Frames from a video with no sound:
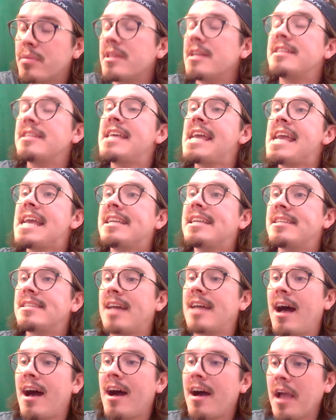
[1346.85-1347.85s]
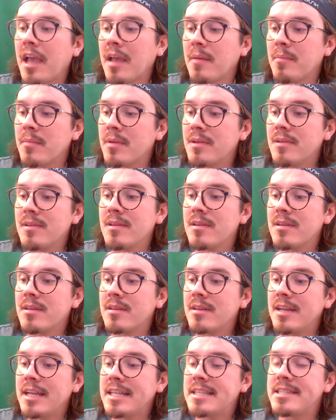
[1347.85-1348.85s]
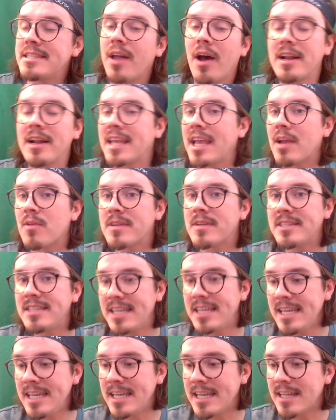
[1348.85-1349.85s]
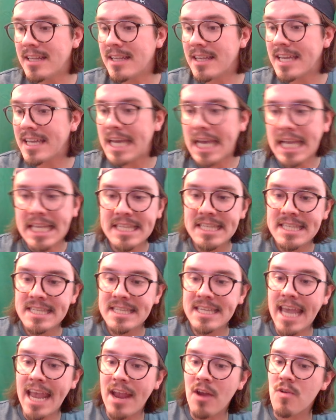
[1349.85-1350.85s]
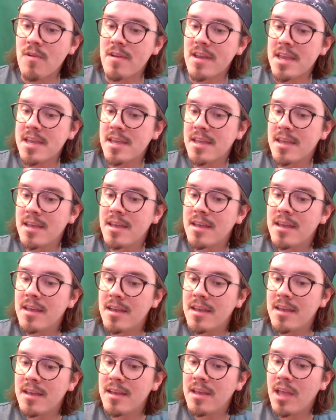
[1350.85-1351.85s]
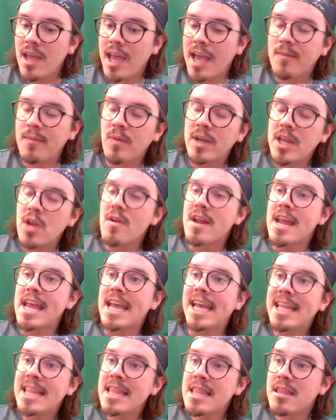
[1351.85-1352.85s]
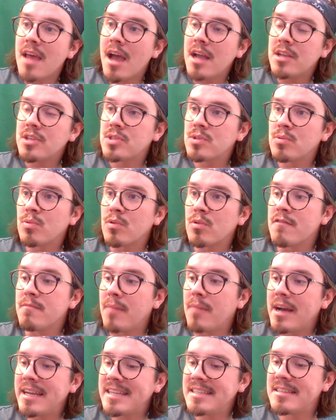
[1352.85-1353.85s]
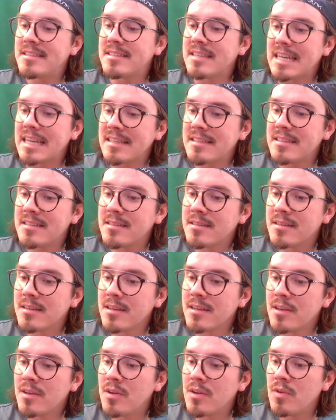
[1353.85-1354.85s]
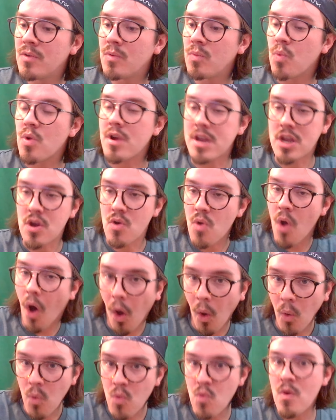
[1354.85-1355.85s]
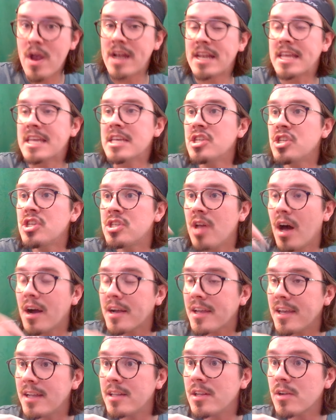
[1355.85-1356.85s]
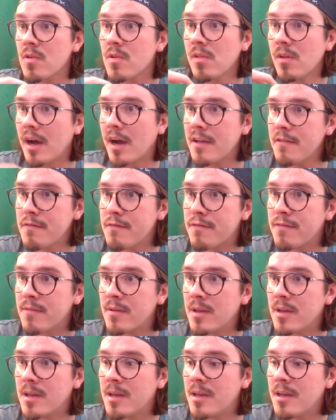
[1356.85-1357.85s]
But it takes time. It's not guaranteed. It's scary. And when you're in that sort of mindset, where you're already stuck in your life,